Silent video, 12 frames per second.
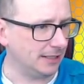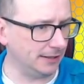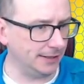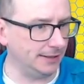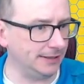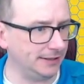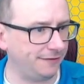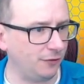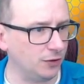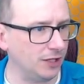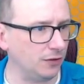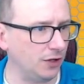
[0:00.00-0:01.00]

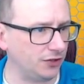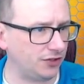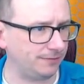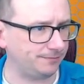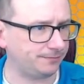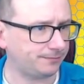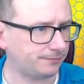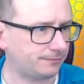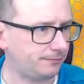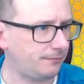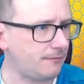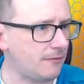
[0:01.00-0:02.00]
4-0 loss.
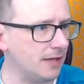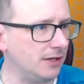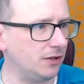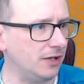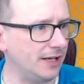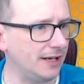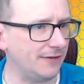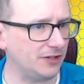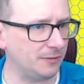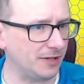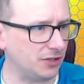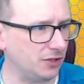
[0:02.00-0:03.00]
And
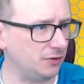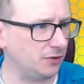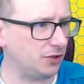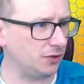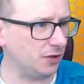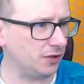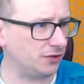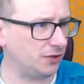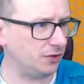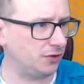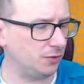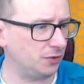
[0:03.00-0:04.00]
Everton with a
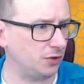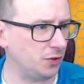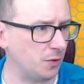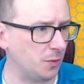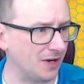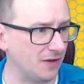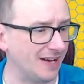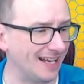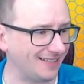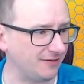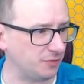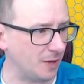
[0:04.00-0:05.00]
2-1 win over
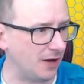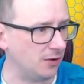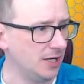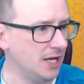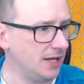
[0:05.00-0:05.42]
Leicester as well.